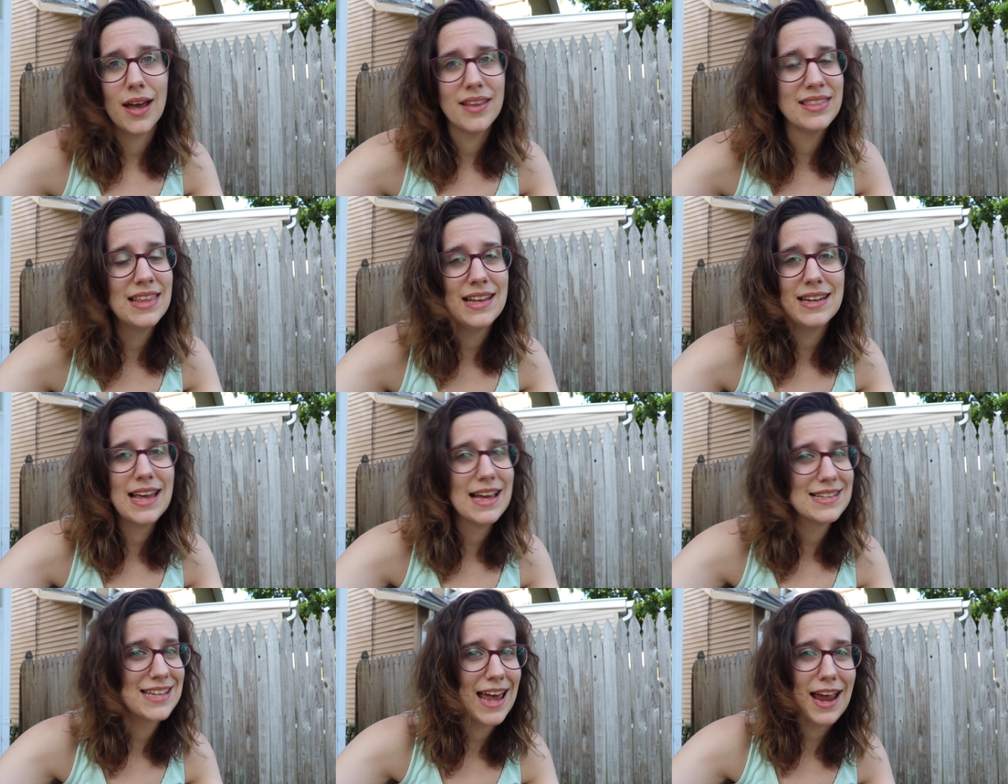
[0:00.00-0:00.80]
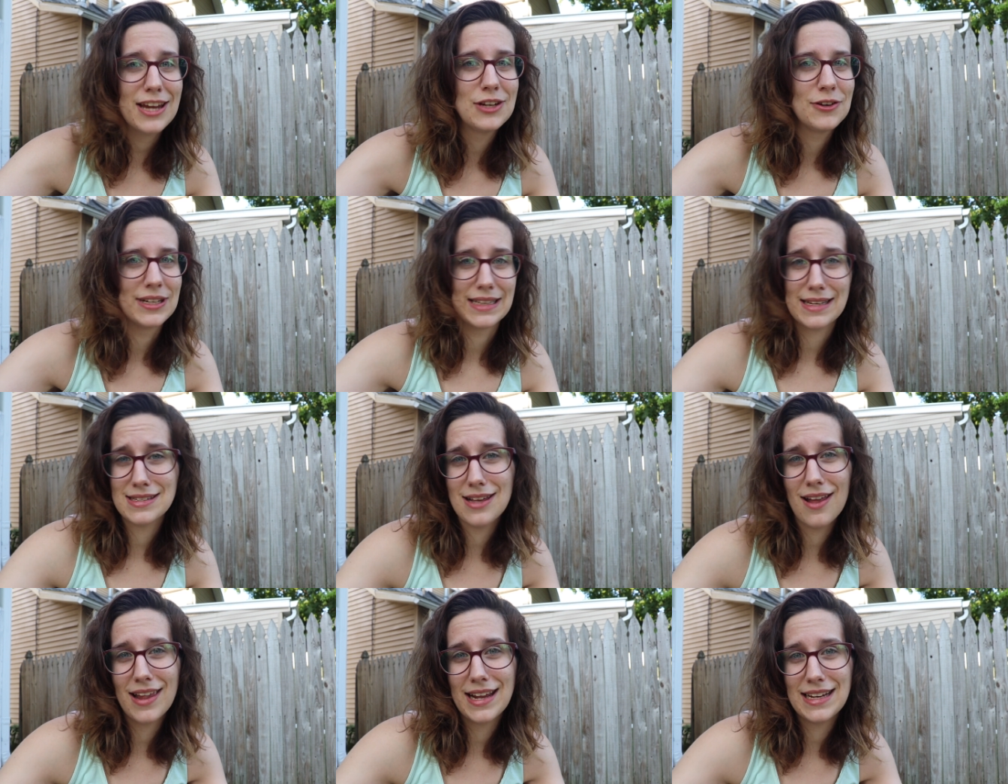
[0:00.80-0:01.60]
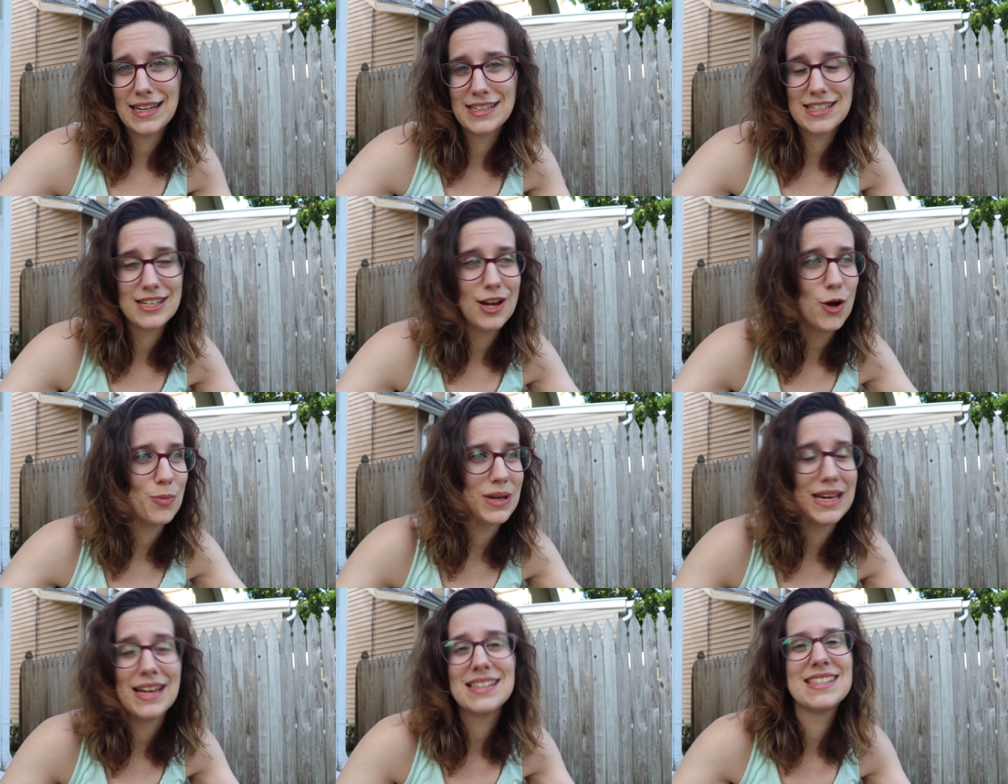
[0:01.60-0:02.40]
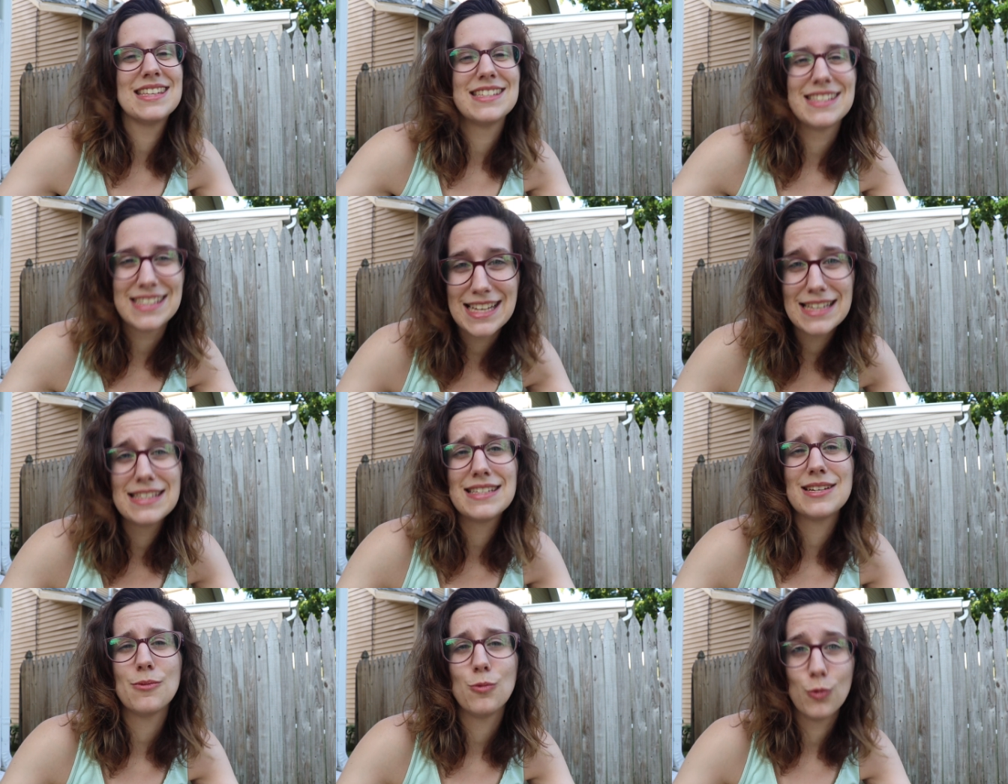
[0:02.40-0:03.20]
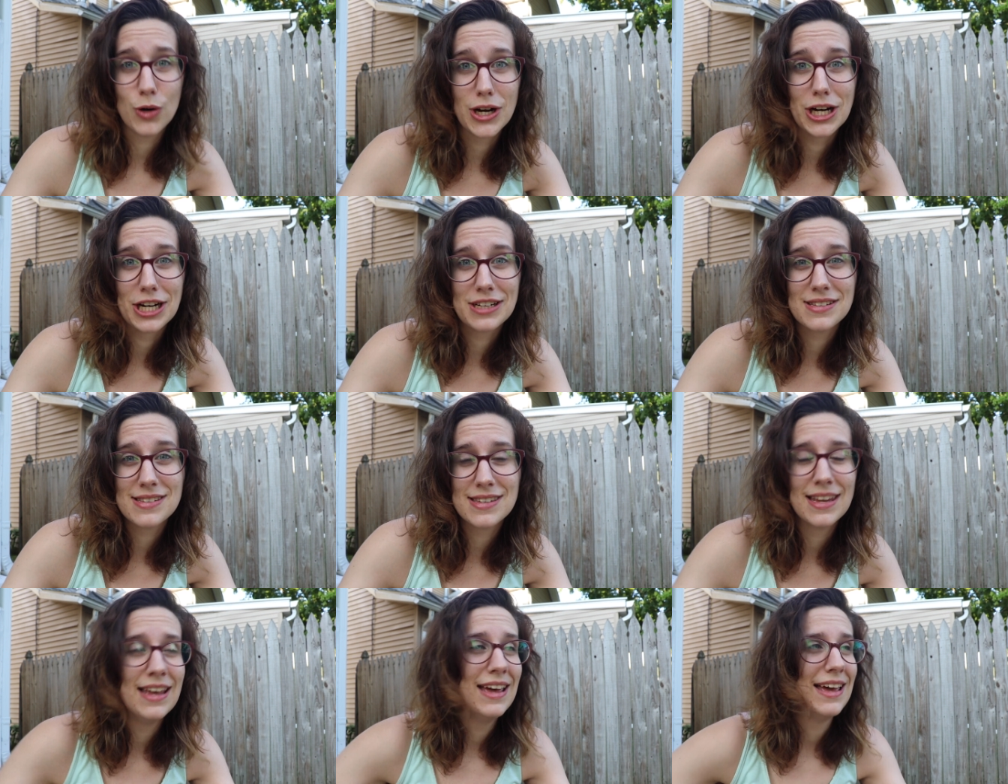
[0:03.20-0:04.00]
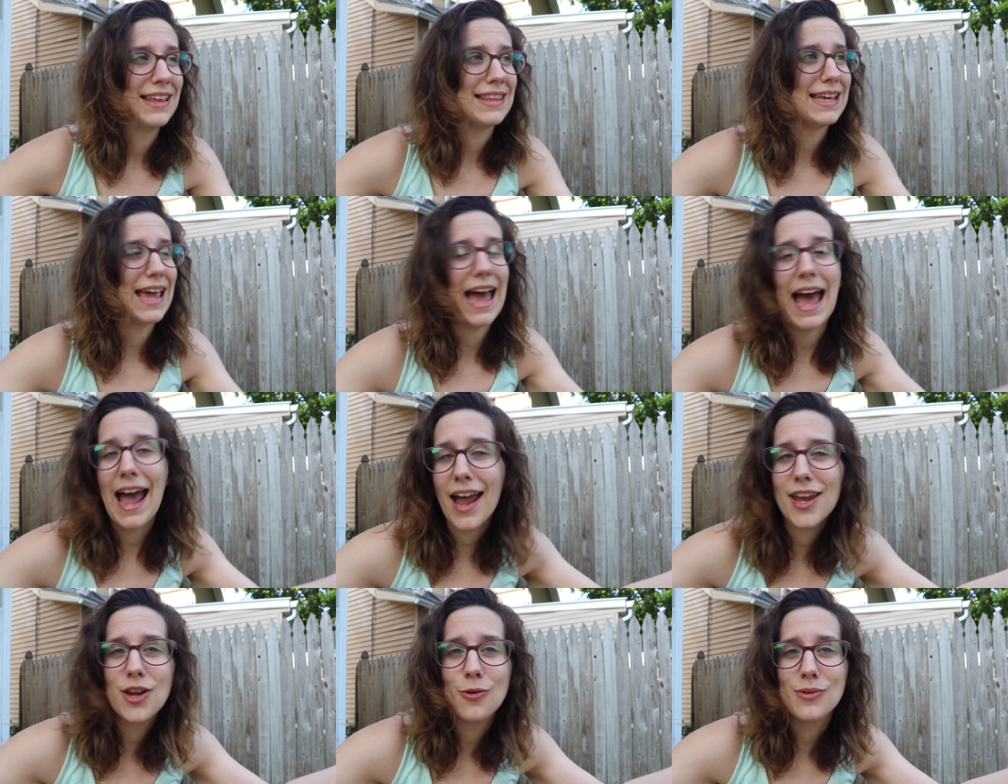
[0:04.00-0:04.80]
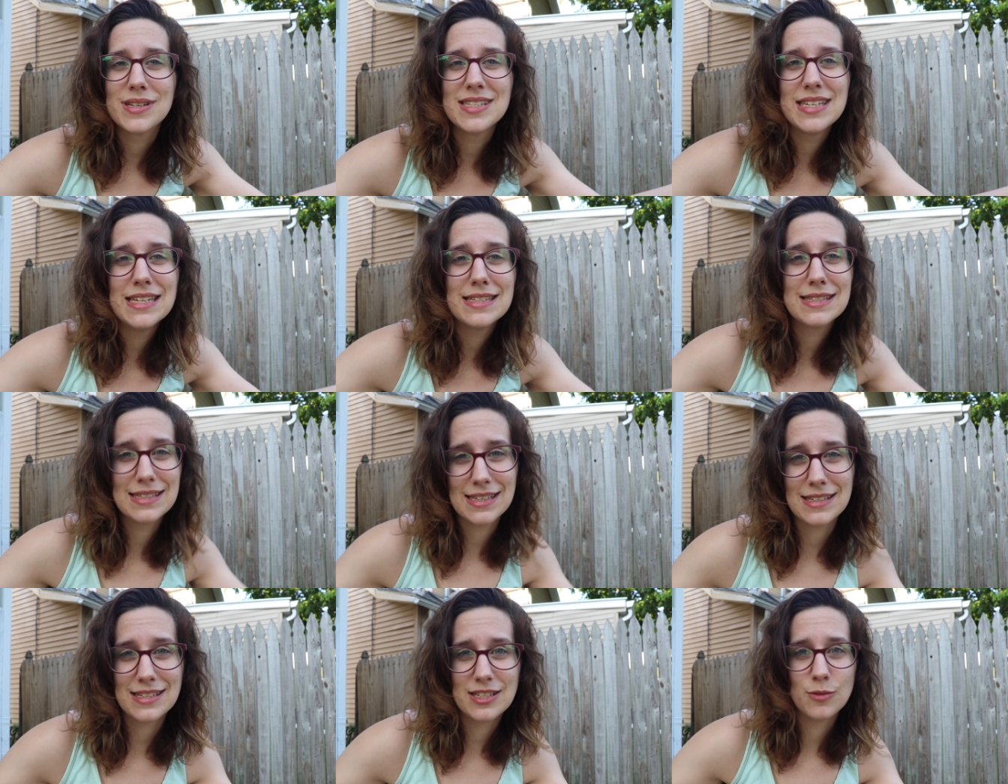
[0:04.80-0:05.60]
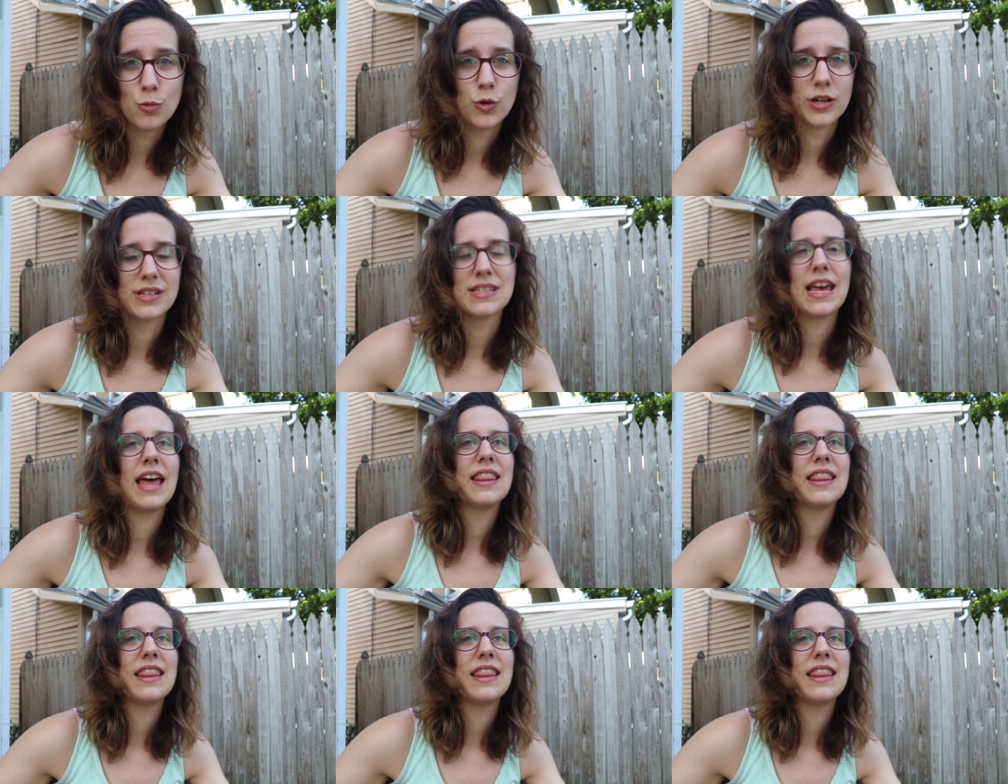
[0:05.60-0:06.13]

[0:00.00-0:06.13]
Then that's accurate. That's all I need to know because the system works. The accuracy system works.